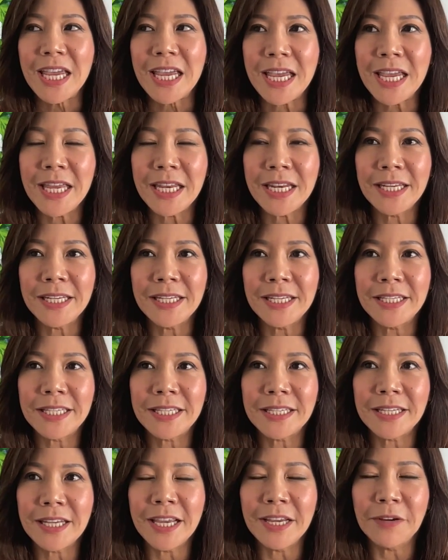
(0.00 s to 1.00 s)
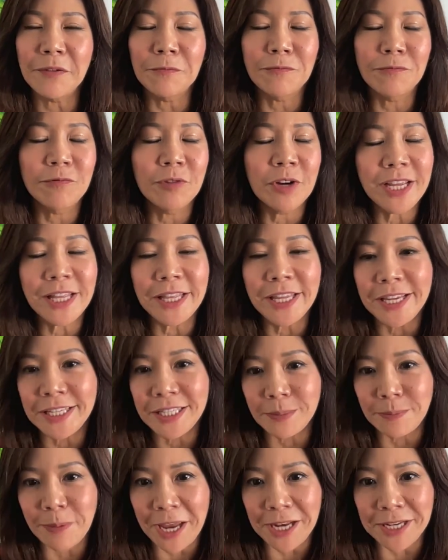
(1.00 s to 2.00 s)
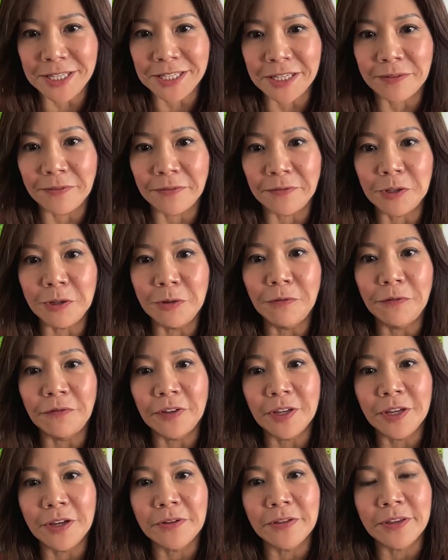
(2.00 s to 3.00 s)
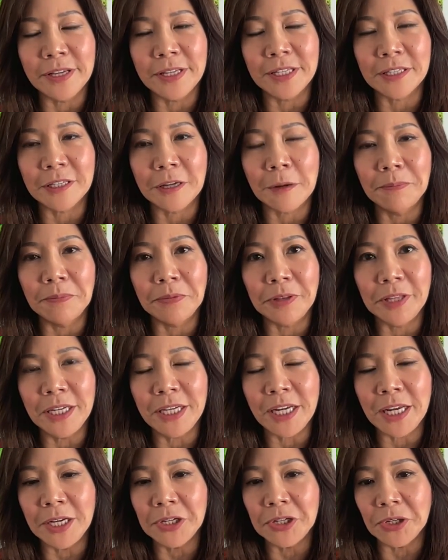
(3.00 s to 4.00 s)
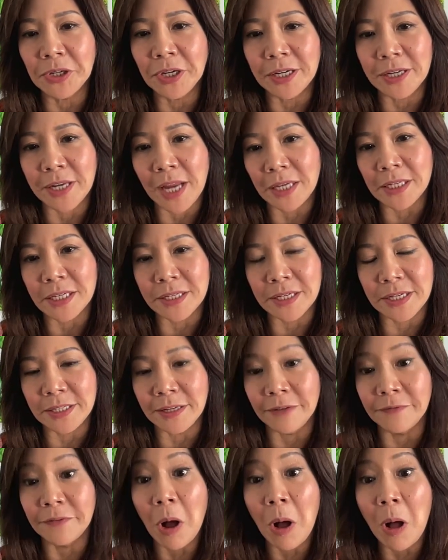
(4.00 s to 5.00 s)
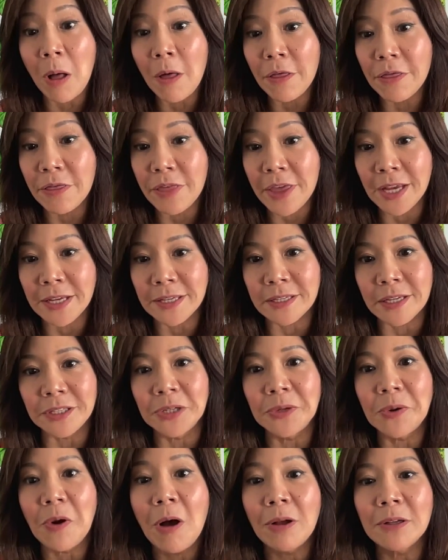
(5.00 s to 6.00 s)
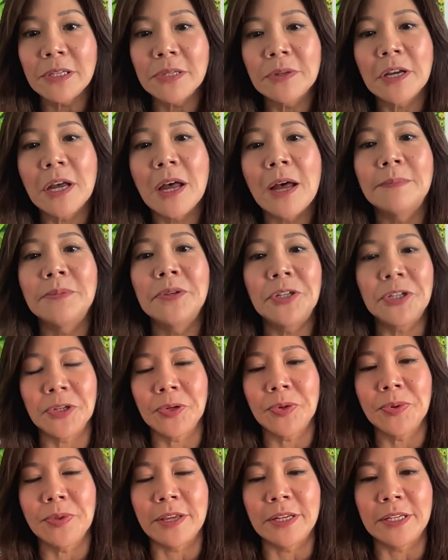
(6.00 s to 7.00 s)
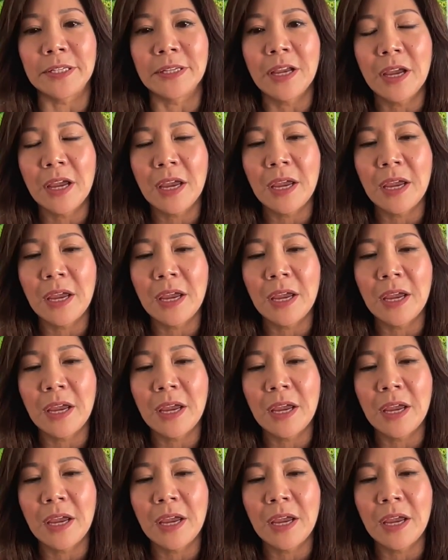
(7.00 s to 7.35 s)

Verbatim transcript: it is it really expansive you feel this complete interconnectedness of all things and you also come to this